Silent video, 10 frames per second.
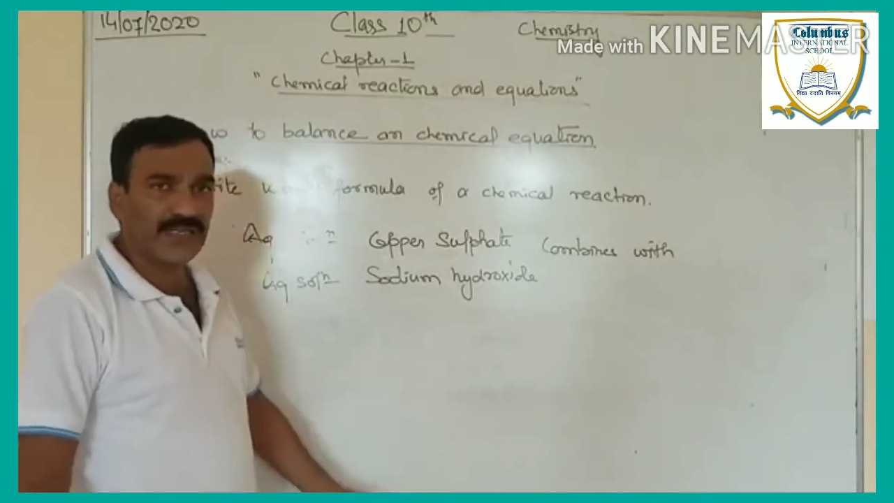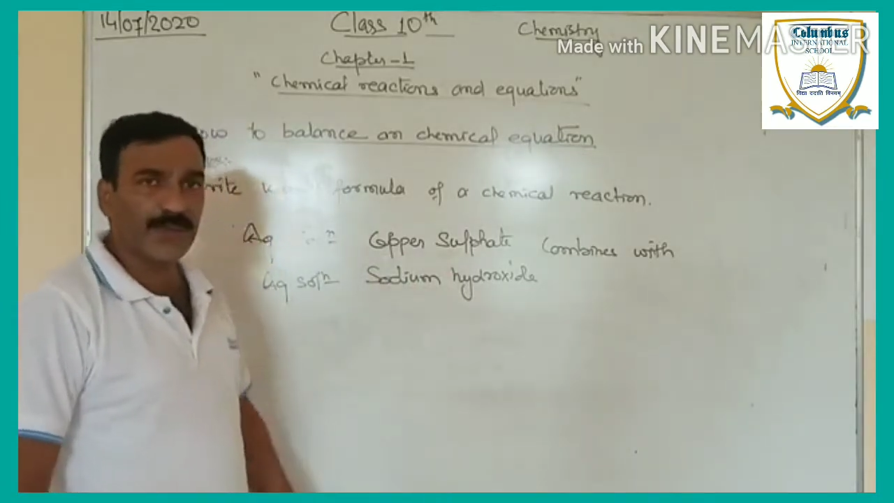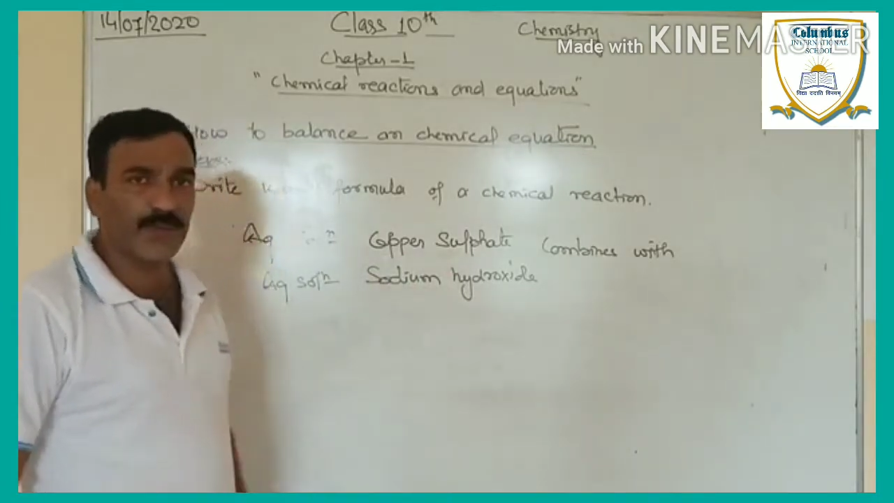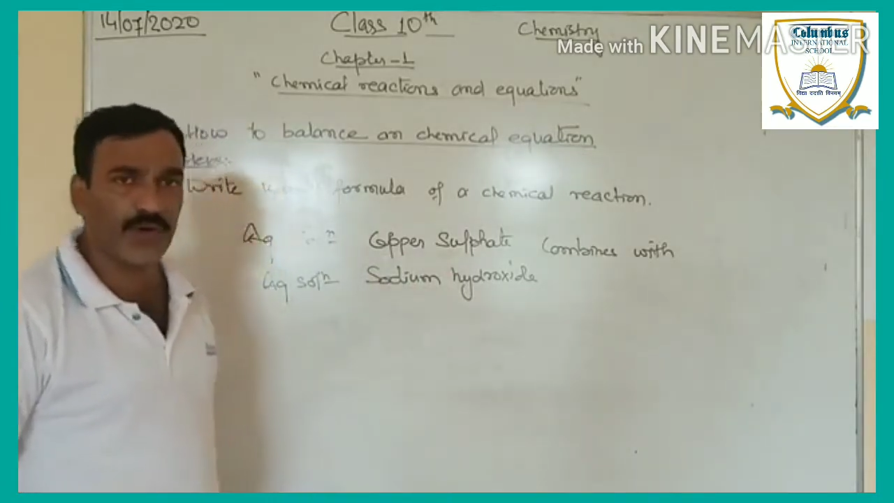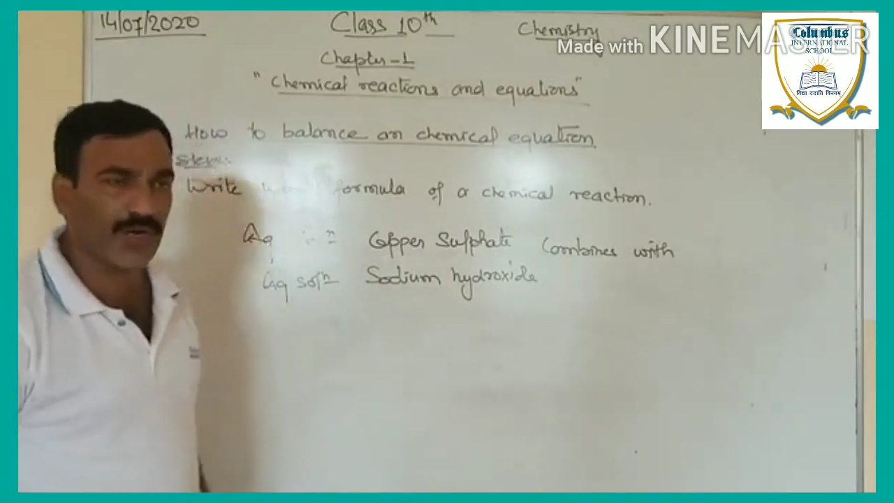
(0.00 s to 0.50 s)
the
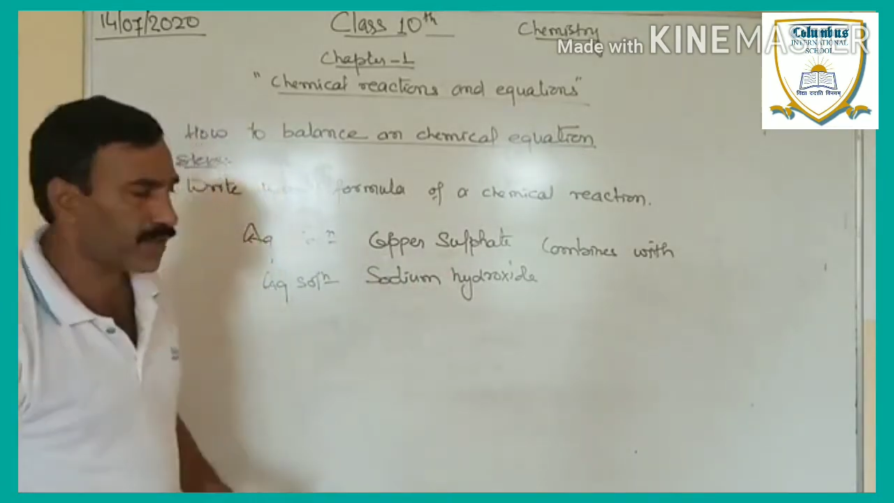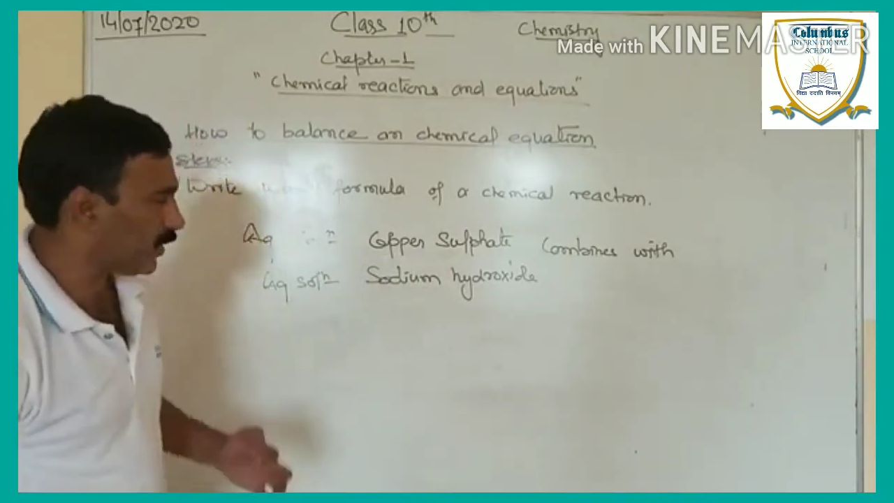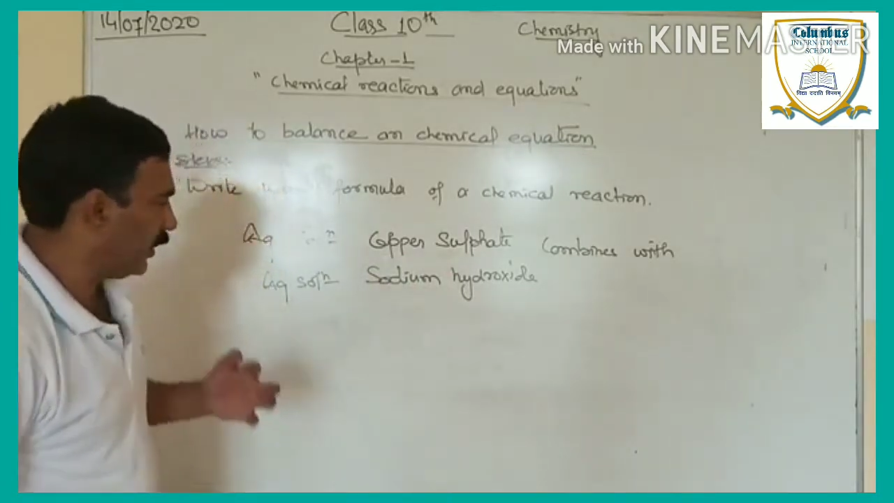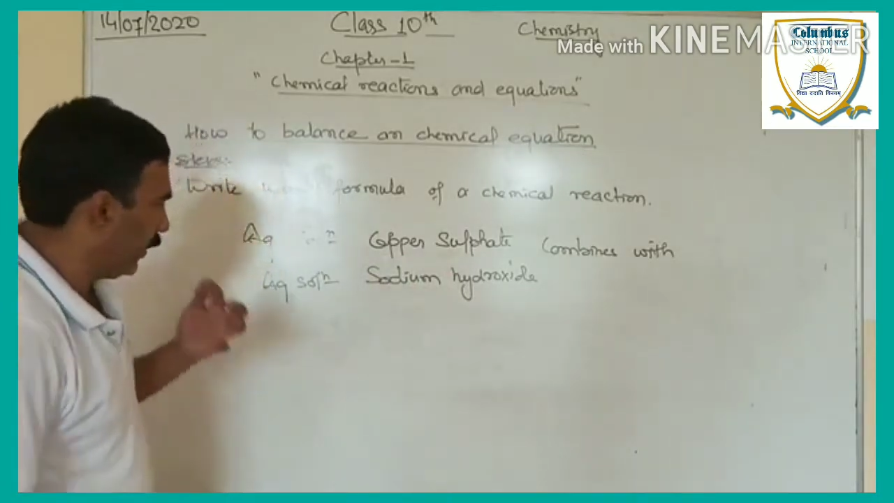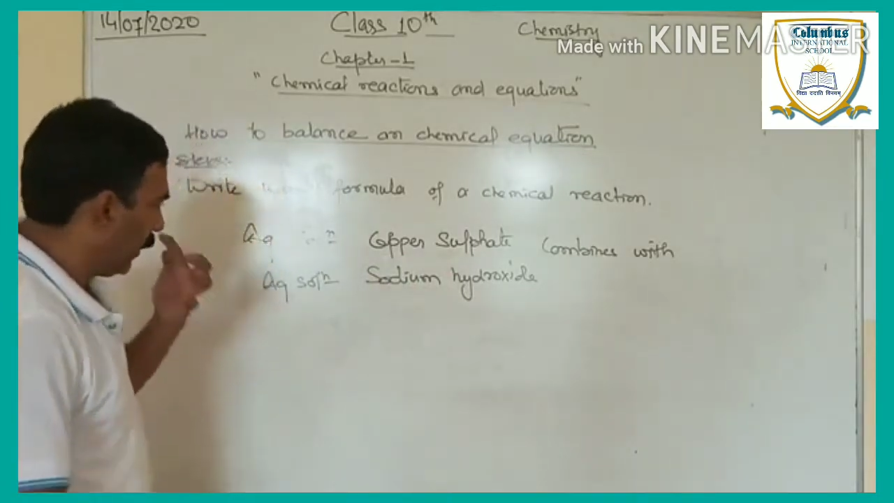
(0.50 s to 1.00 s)

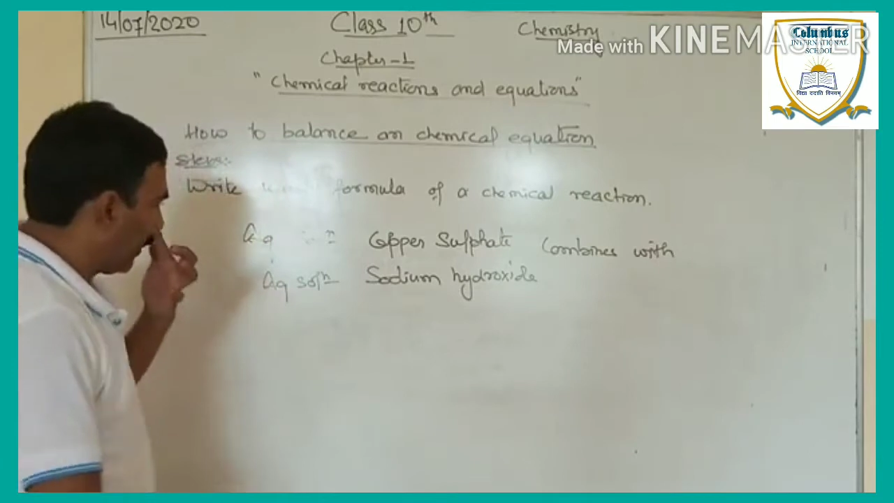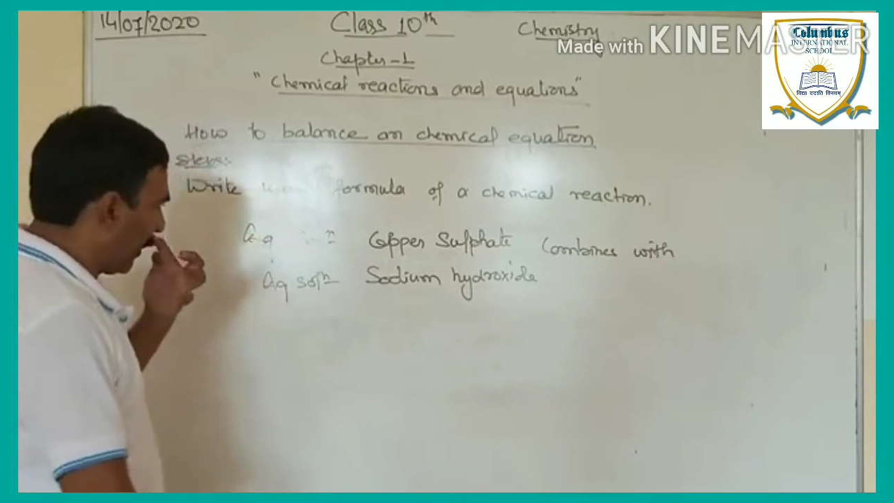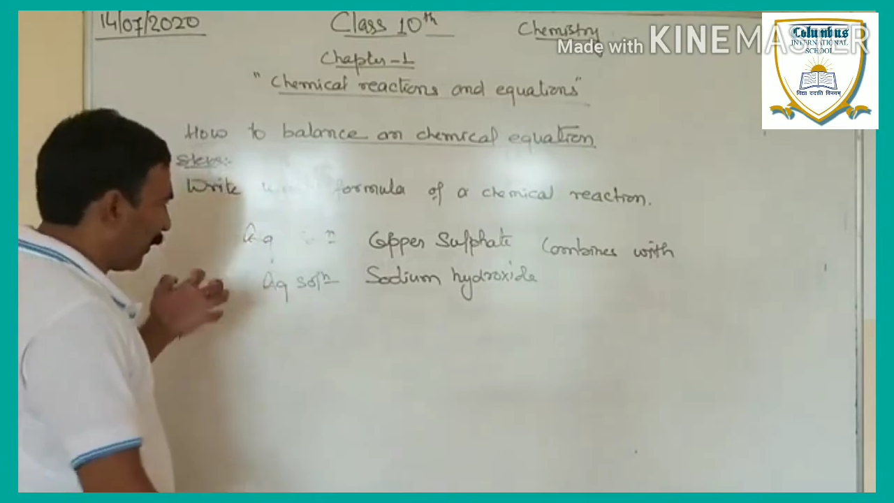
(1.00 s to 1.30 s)
product is